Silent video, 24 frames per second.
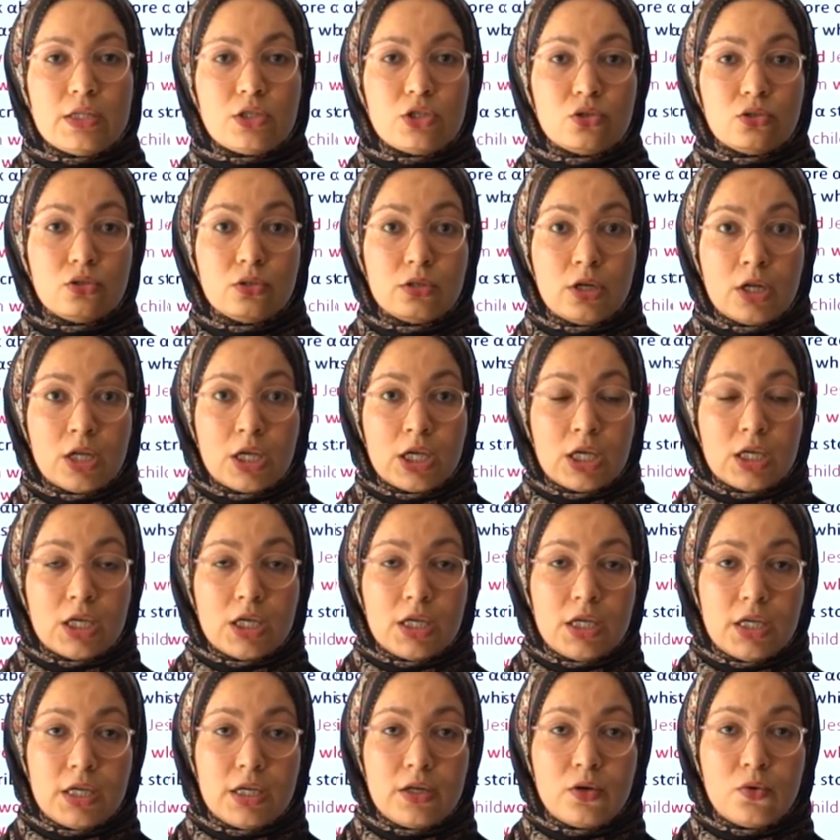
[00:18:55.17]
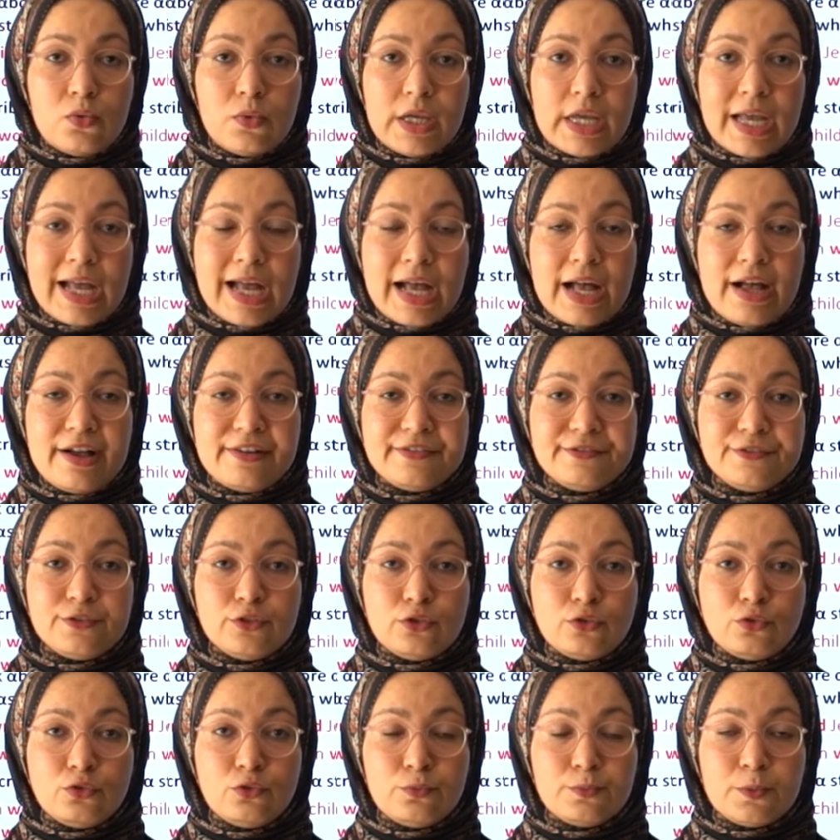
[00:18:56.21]
So here we have
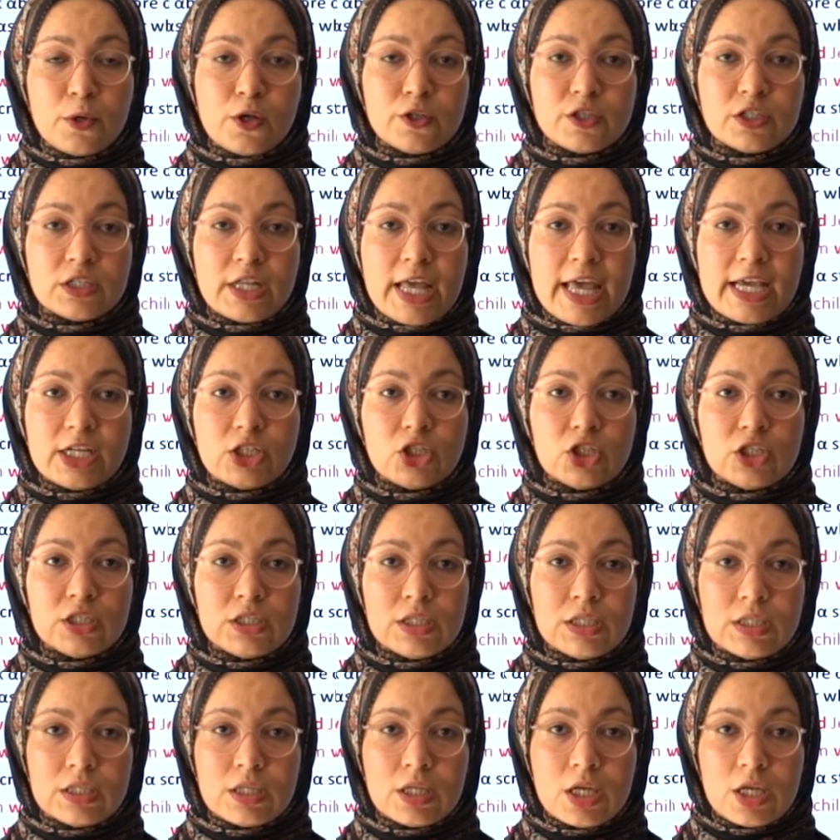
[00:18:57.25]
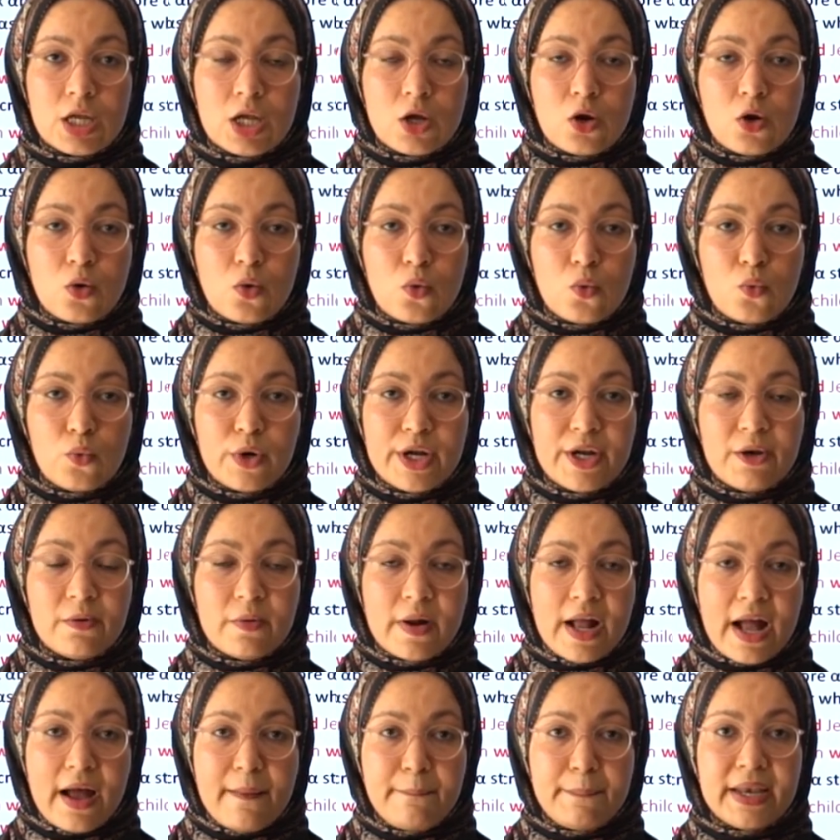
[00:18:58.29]
two past actions were
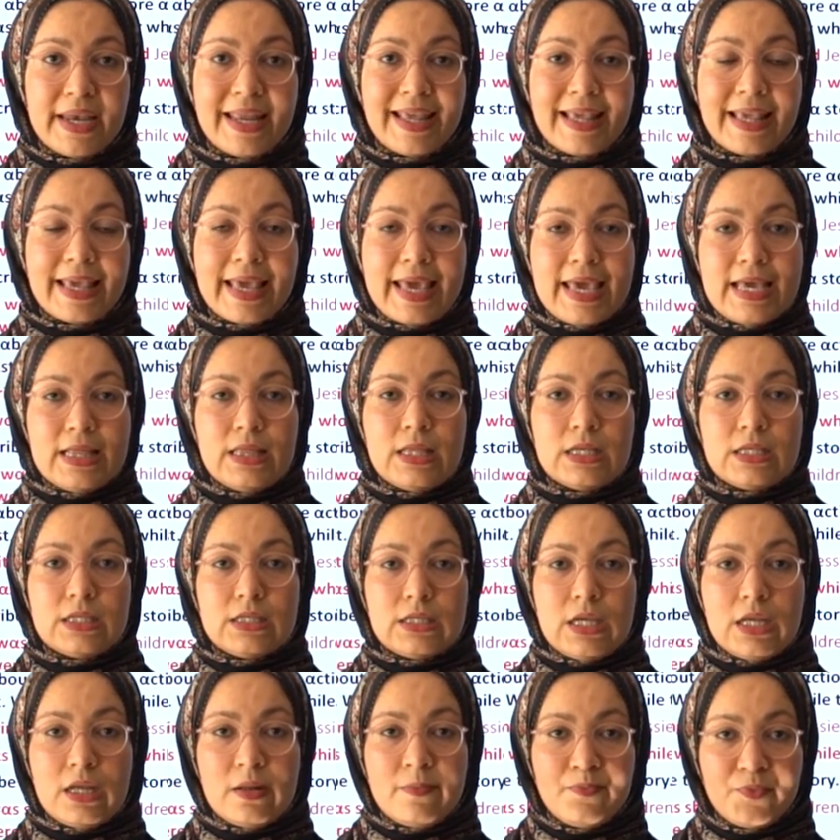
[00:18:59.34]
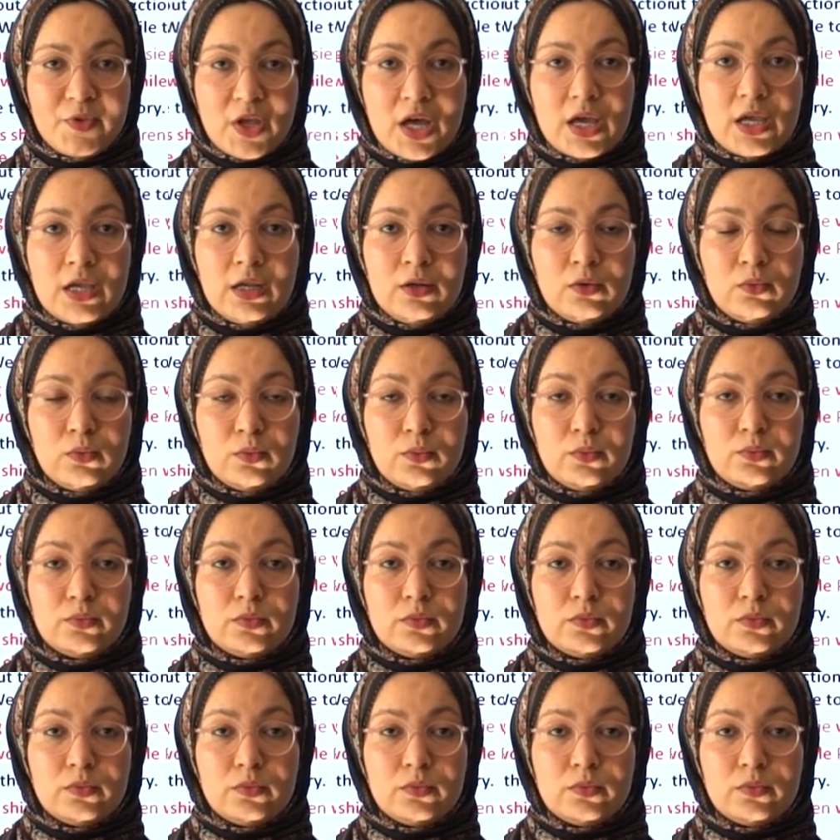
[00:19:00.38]
happening at the same time,